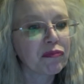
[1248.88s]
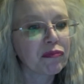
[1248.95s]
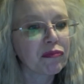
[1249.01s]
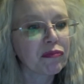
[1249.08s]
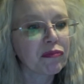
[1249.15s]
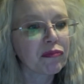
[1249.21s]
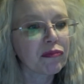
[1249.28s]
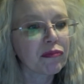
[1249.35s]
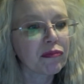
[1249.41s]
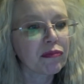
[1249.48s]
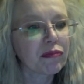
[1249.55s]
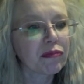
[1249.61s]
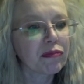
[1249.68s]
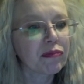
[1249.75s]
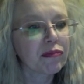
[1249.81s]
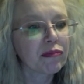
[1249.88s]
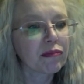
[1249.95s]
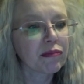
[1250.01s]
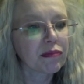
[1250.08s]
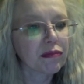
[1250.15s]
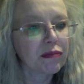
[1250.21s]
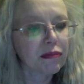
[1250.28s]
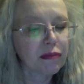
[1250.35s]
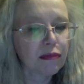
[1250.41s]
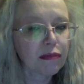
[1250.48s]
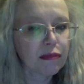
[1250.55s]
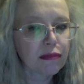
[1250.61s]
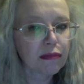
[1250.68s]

(silence)